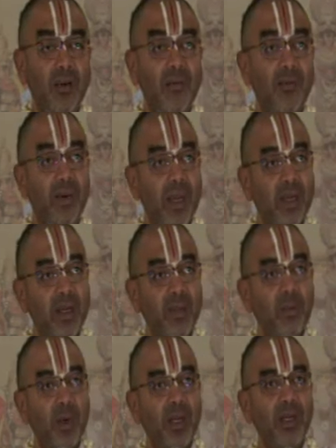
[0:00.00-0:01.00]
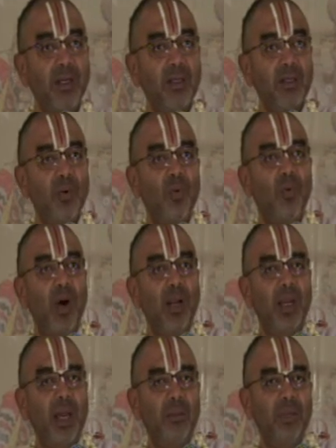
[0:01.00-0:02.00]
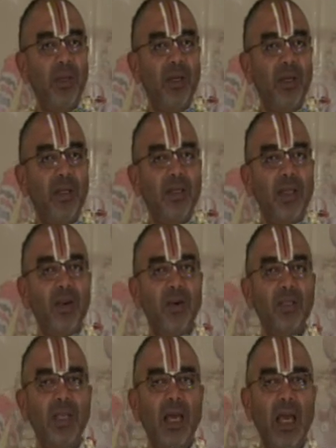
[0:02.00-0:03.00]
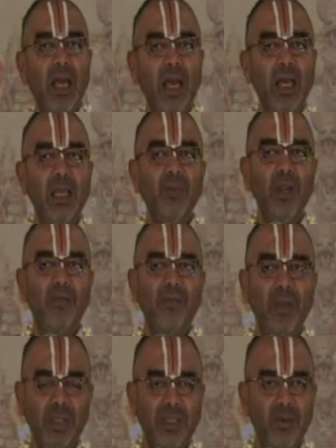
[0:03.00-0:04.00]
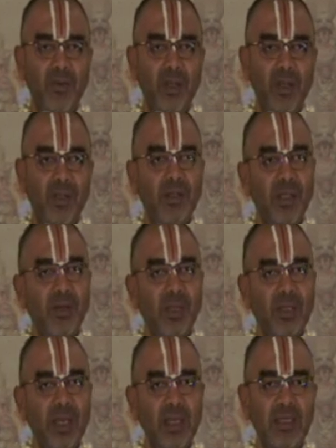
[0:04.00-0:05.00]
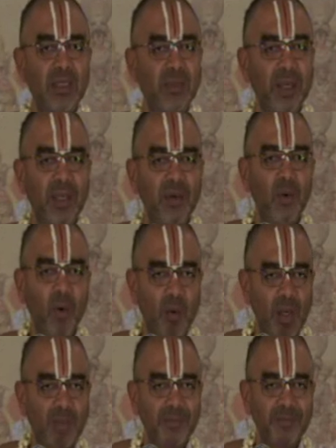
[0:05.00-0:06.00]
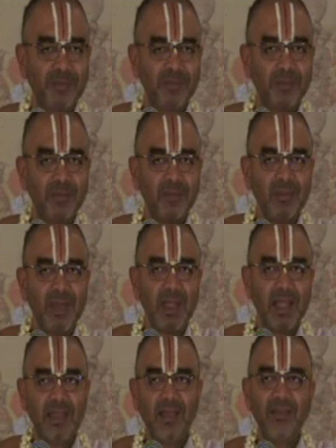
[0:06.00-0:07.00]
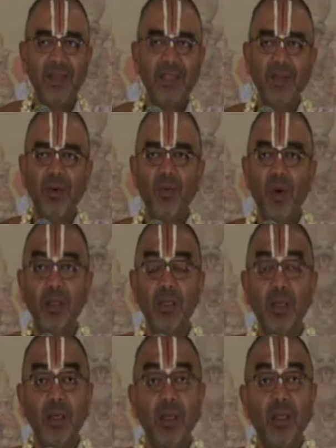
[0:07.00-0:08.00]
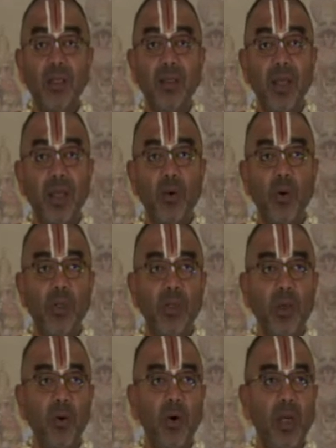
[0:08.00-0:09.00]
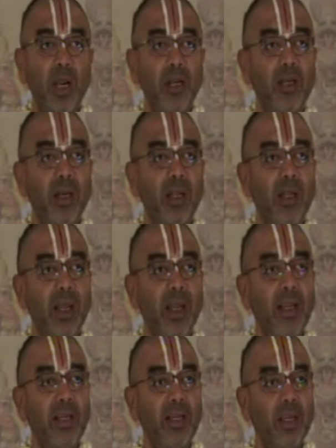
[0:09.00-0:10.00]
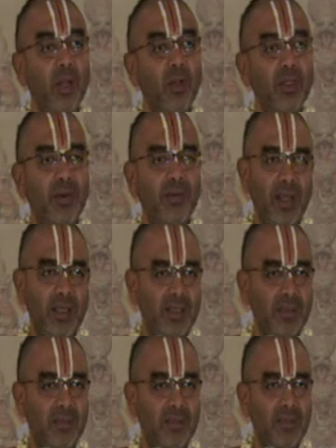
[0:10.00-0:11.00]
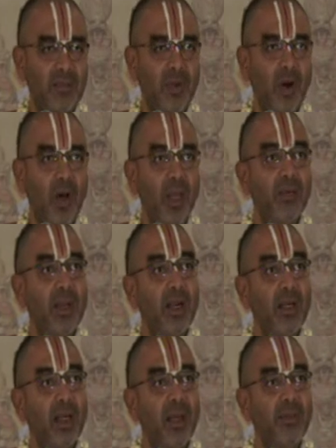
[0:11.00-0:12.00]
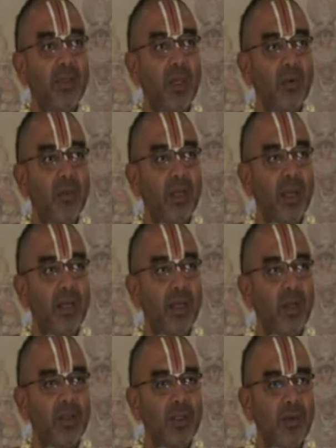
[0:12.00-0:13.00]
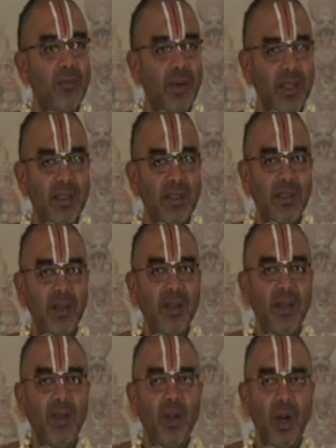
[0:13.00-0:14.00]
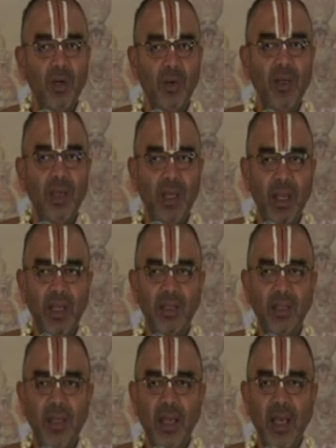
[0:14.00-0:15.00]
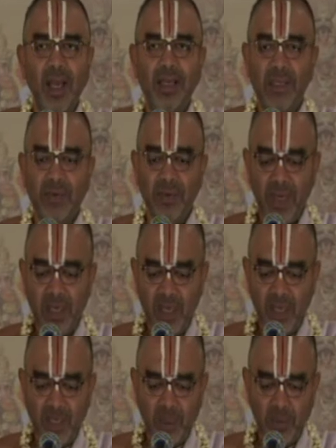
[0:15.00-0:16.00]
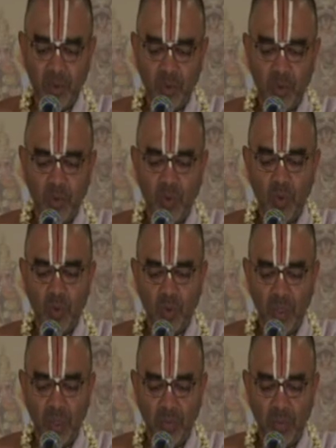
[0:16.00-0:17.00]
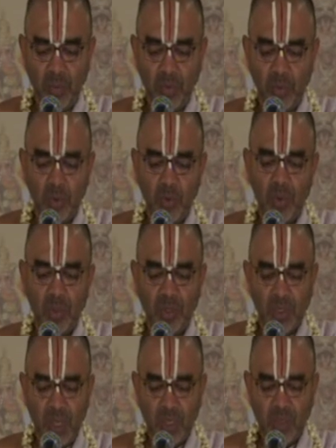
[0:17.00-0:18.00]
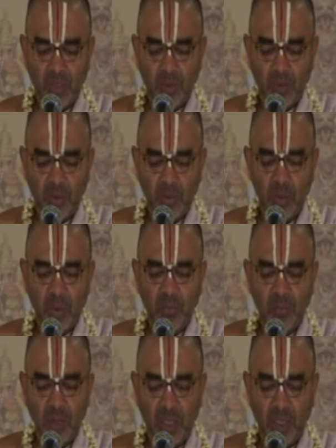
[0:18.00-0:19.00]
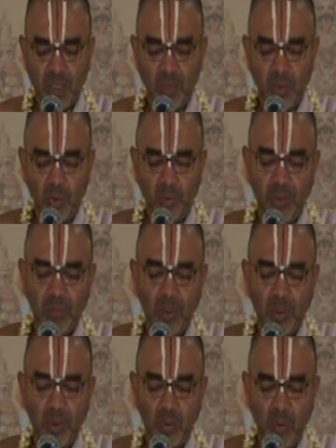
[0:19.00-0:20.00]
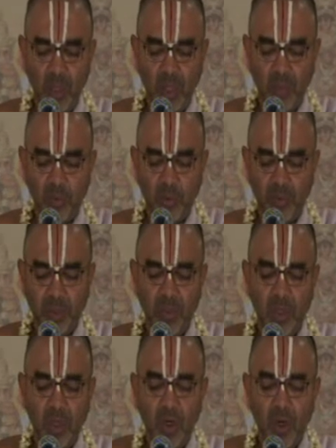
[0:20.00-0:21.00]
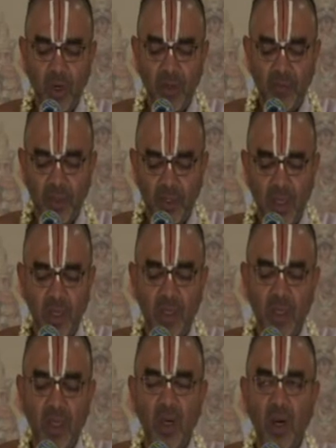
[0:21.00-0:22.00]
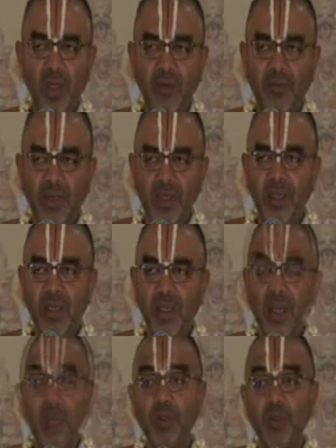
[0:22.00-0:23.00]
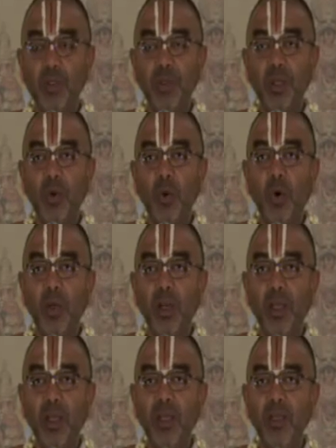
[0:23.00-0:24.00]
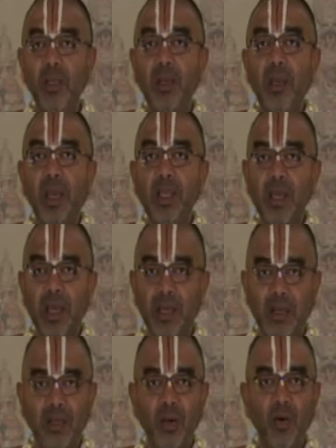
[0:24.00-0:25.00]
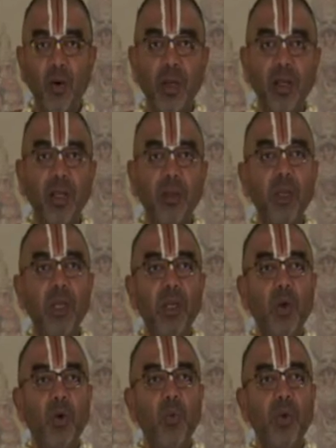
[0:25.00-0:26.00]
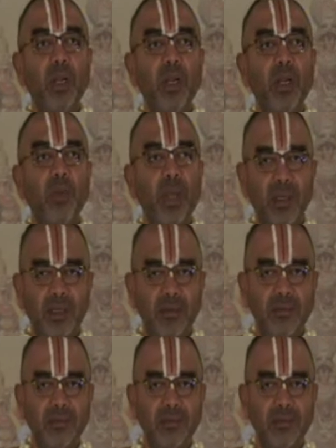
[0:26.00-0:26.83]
Where did he protect? What happened? There was an annual festival that was customary in Gokula. The festival was, they cooked about 108 kilos of rice, or even at times 1008 kilos of rice. Not only rice, adhikvendiya kariyamudhu, kodambamudhu, shachamudhu, masha poopam, guda poopam, lot of curd, lot of ghee used to be loaded in a chariot, loaded in a big wheeled vehicle.